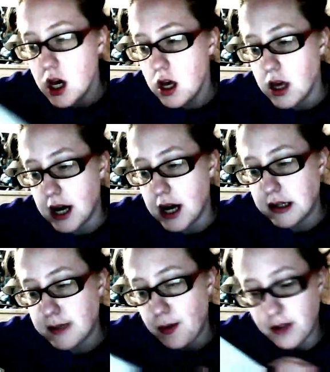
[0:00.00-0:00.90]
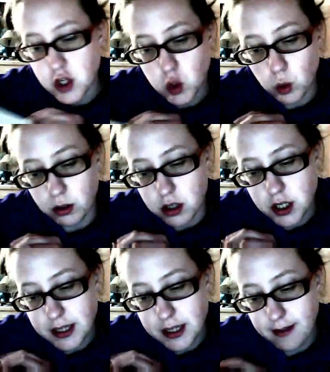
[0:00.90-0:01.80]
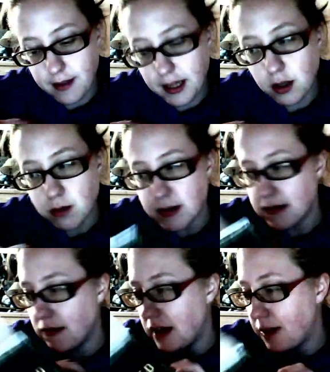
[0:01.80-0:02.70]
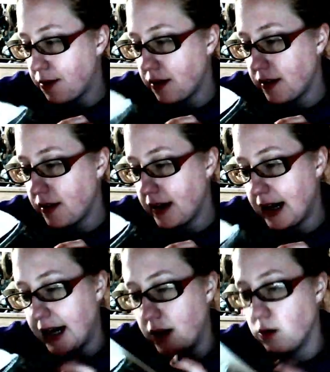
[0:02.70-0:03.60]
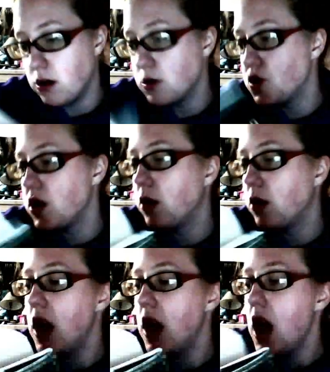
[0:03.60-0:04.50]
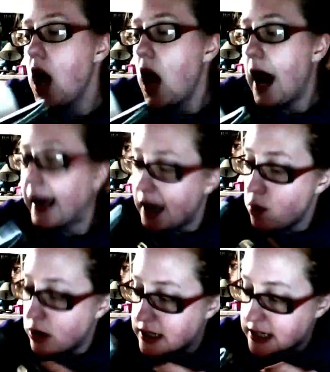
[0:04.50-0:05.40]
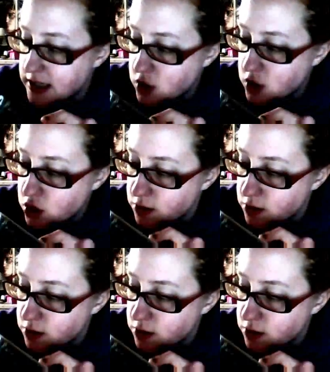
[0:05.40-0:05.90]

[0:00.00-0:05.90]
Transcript: yeah, it's about the school nurse, I think, who was in the library. I don't know. So, I kind of want to see this too. I'm